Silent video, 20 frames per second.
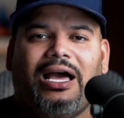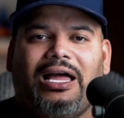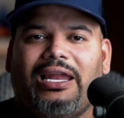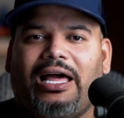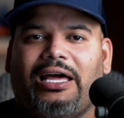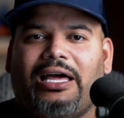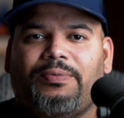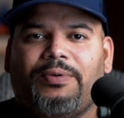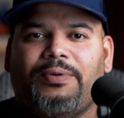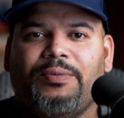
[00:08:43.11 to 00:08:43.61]

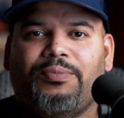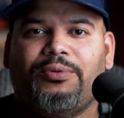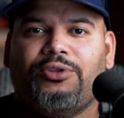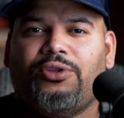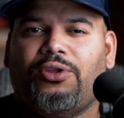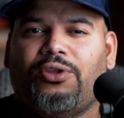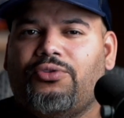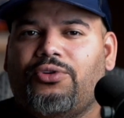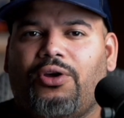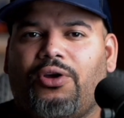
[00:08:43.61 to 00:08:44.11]
lot of people
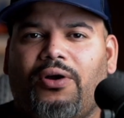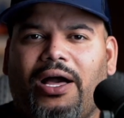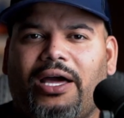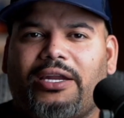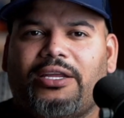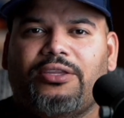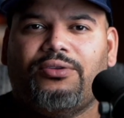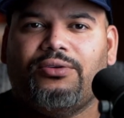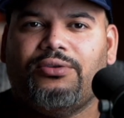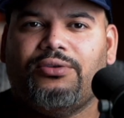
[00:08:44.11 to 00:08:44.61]
don't know how
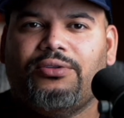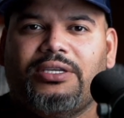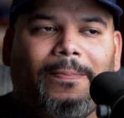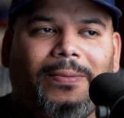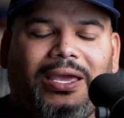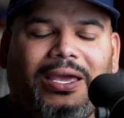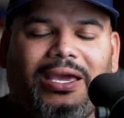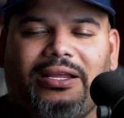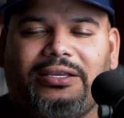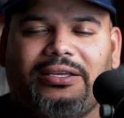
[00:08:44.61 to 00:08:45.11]
to do this.
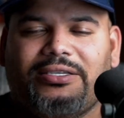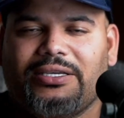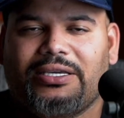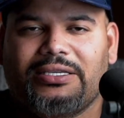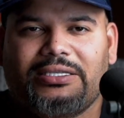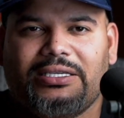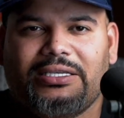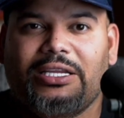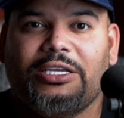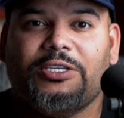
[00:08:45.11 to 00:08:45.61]
And as you can
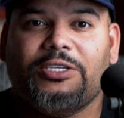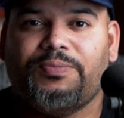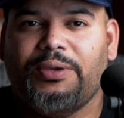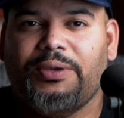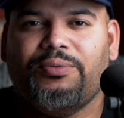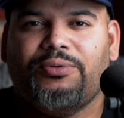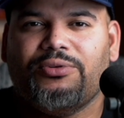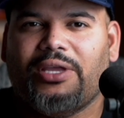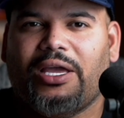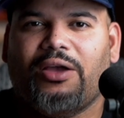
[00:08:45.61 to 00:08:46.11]
see, there's
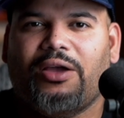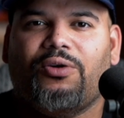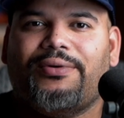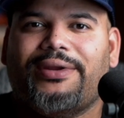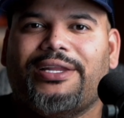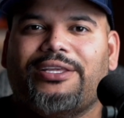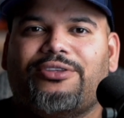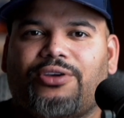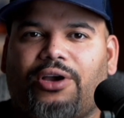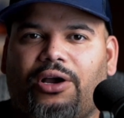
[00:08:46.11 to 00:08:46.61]
people that
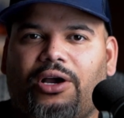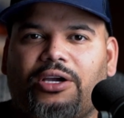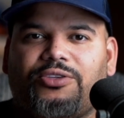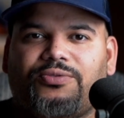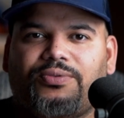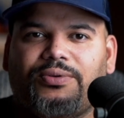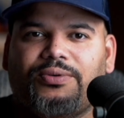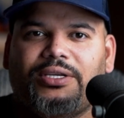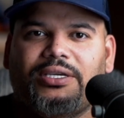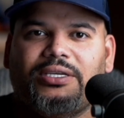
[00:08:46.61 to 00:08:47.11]
already charge
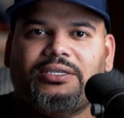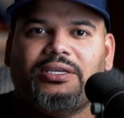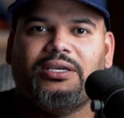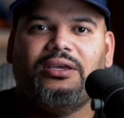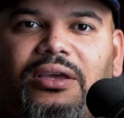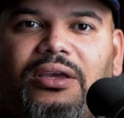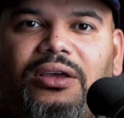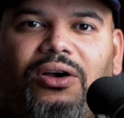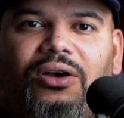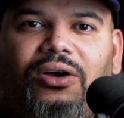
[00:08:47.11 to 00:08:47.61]
for this
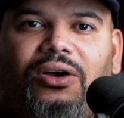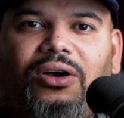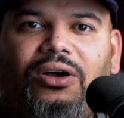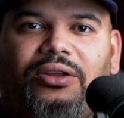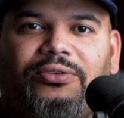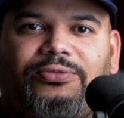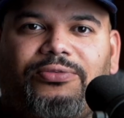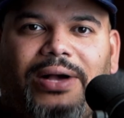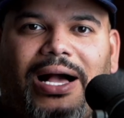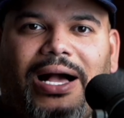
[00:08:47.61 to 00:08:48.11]

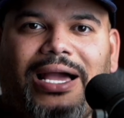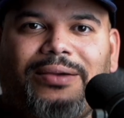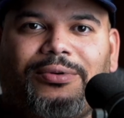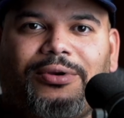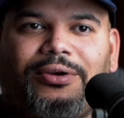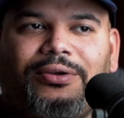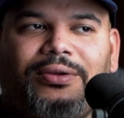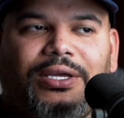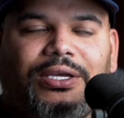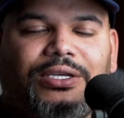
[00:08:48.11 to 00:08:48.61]
on
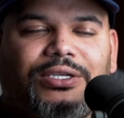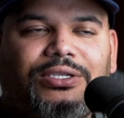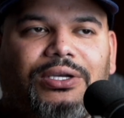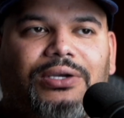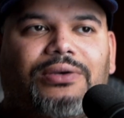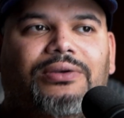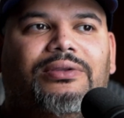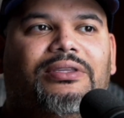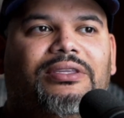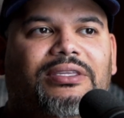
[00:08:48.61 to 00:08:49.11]
Fiverr.
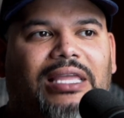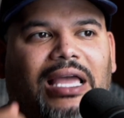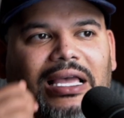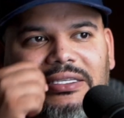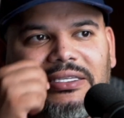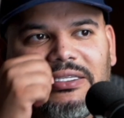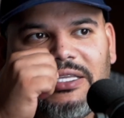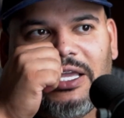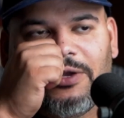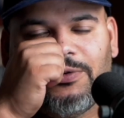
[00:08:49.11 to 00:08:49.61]
So
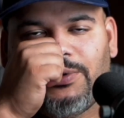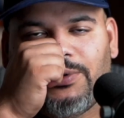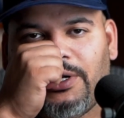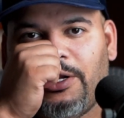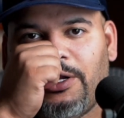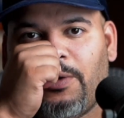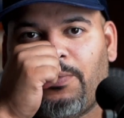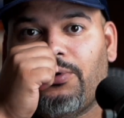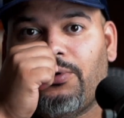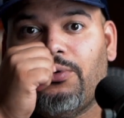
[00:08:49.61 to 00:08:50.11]
that's
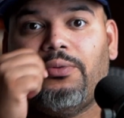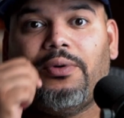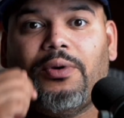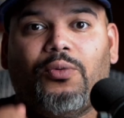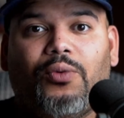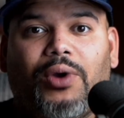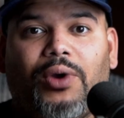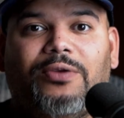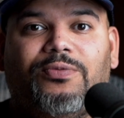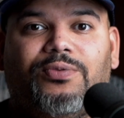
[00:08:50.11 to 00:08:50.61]
definitely a
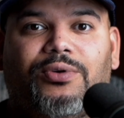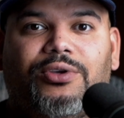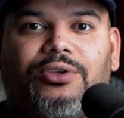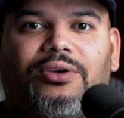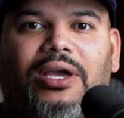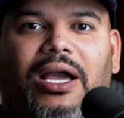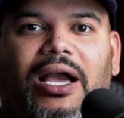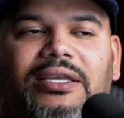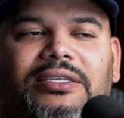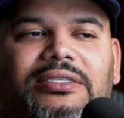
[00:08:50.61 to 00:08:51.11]
proven way for you
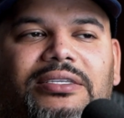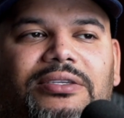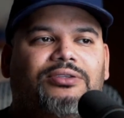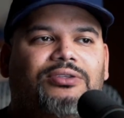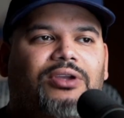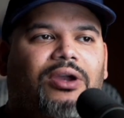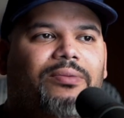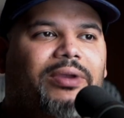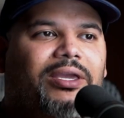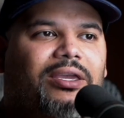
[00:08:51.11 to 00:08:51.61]
guys to
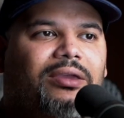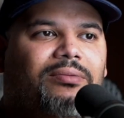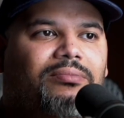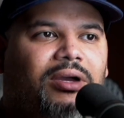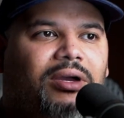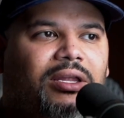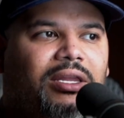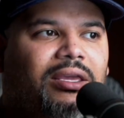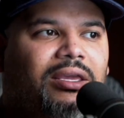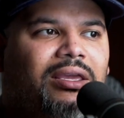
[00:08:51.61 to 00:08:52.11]
start making
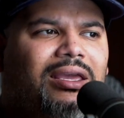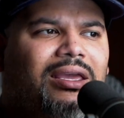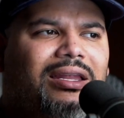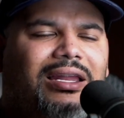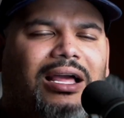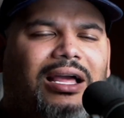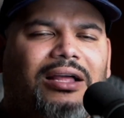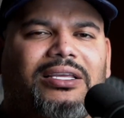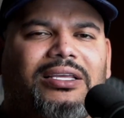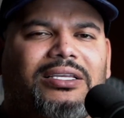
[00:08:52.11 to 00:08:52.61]
money.
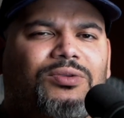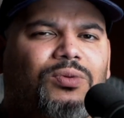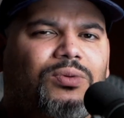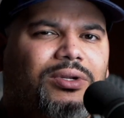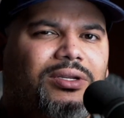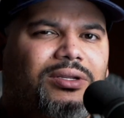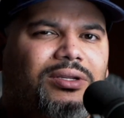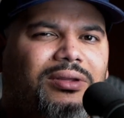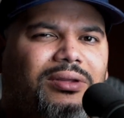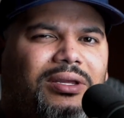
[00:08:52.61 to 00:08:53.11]
Now, this
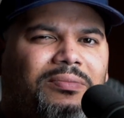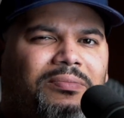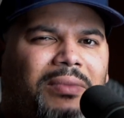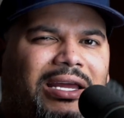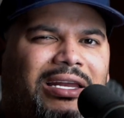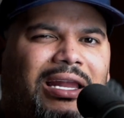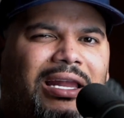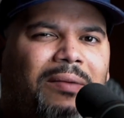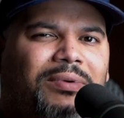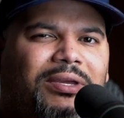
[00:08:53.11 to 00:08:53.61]
one, it
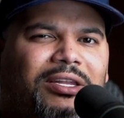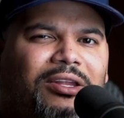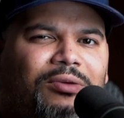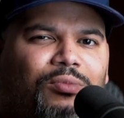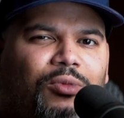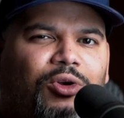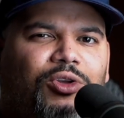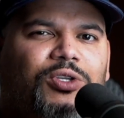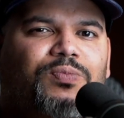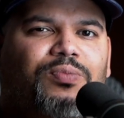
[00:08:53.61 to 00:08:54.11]
might not be the
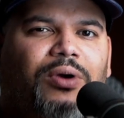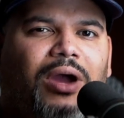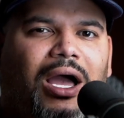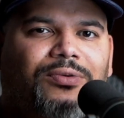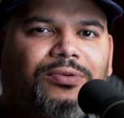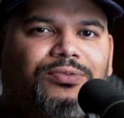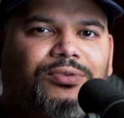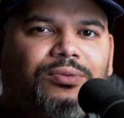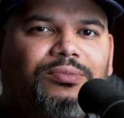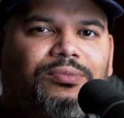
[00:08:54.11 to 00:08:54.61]
most
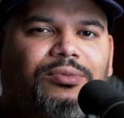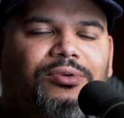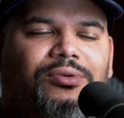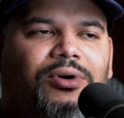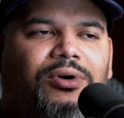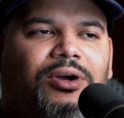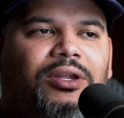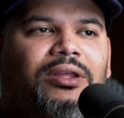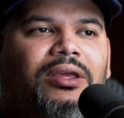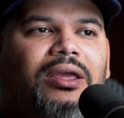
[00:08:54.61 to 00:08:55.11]
profitable
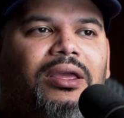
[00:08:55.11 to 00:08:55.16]
one,